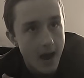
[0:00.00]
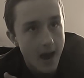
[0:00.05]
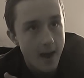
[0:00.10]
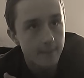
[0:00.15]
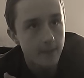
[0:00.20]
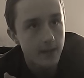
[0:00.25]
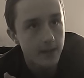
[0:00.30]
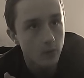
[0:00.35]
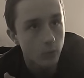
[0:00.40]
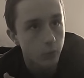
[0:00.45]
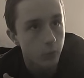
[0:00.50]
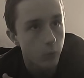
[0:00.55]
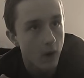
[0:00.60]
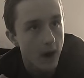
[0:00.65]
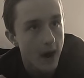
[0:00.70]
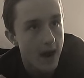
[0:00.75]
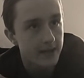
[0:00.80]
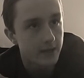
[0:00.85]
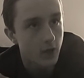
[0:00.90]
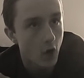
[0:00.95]
I'm like
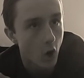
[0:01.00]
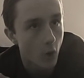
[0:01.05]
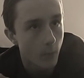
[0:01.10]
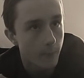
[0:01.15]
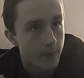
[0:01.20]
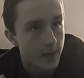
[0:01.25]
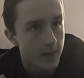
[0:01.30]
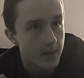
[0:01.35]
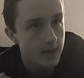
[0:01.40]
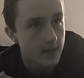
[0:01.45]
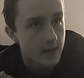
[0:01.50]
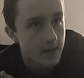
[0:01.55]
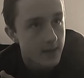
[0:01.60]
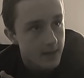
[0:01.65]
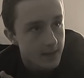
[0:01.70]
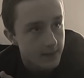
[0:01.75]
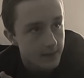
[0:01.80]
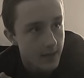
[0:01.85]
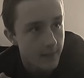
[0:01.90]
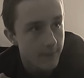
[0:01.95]
wide open.
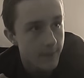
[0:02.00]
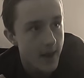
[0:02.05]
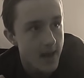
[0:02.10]
They